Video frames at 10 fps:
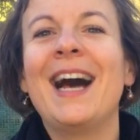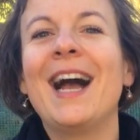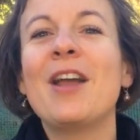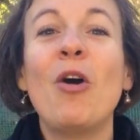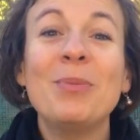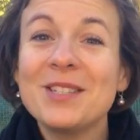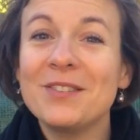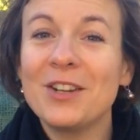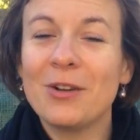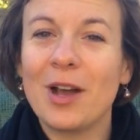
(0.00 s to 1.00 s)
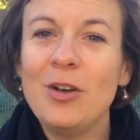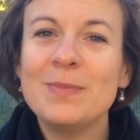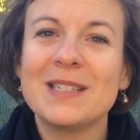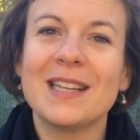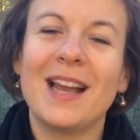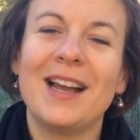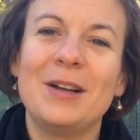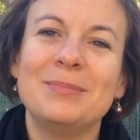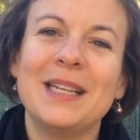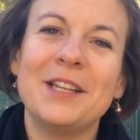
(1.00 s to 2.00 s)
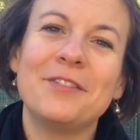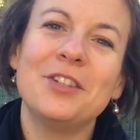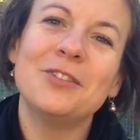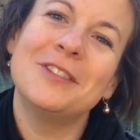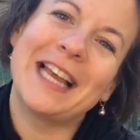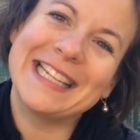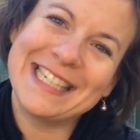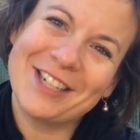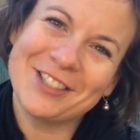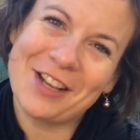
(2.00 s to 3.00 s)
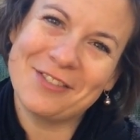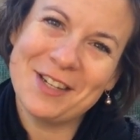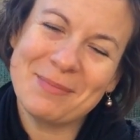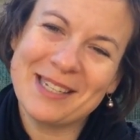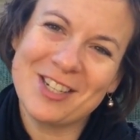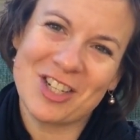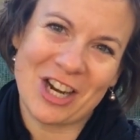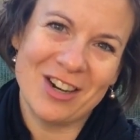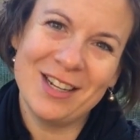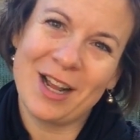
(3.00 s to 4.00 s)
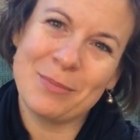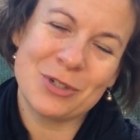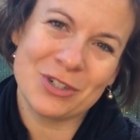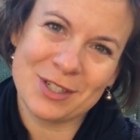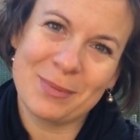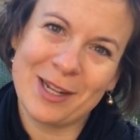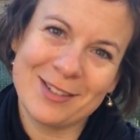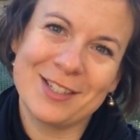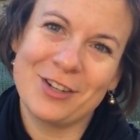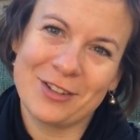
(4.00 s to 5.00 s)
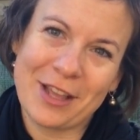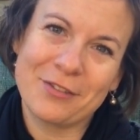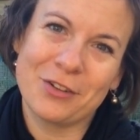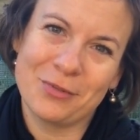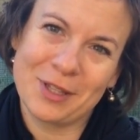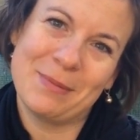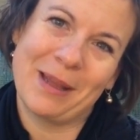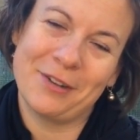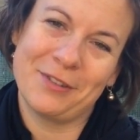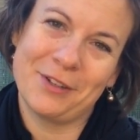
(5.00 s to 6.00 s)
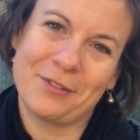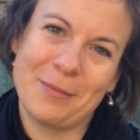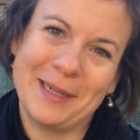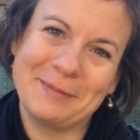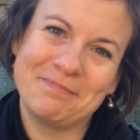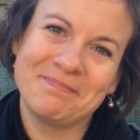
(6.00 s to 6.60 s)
I hope this video helped. If you liked it or loved it, please share it. I'm sure someone else in your life could really benefit from it.